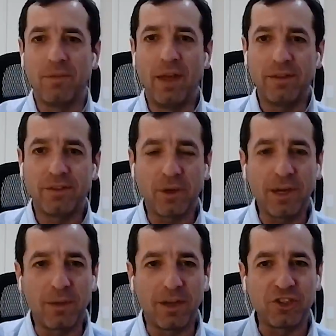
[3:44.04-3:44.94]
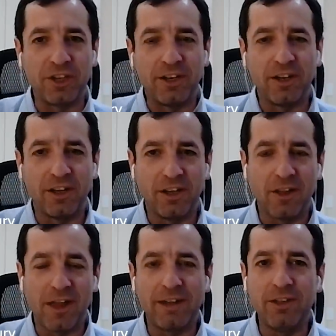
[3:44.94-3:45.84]
No, it's a great question. And a, a
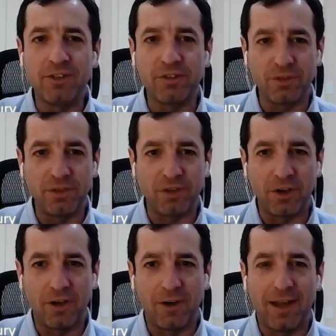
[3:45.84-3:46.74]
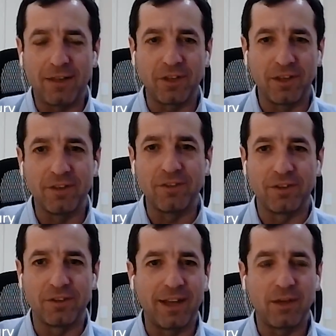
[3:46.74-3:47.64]
lot of industries are, are asking this
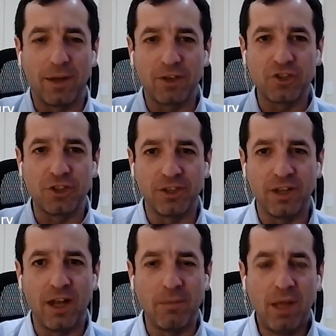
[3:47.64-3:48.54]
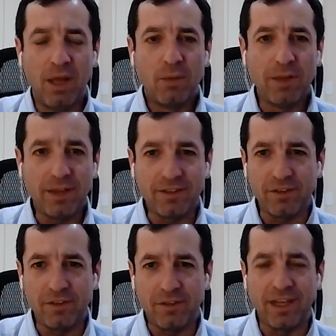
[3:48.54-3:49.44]
exact question. Um, we like
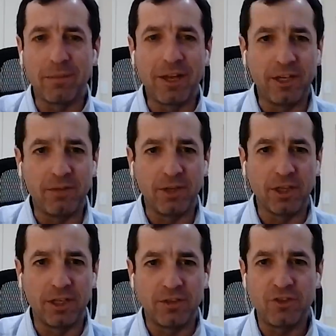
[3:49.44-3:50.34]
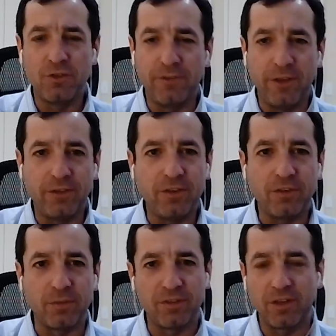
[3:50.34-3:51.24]
to think about it really in two
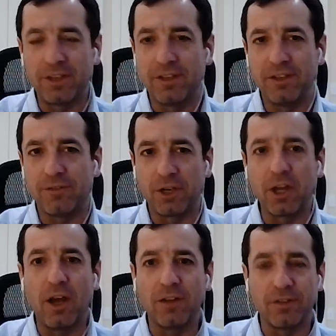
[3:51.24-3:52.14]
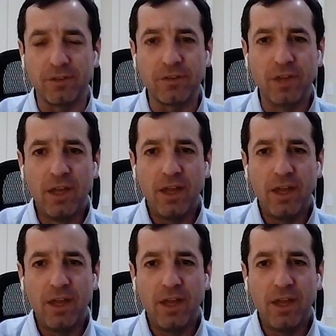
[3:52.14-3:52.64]
phases with slightly different causes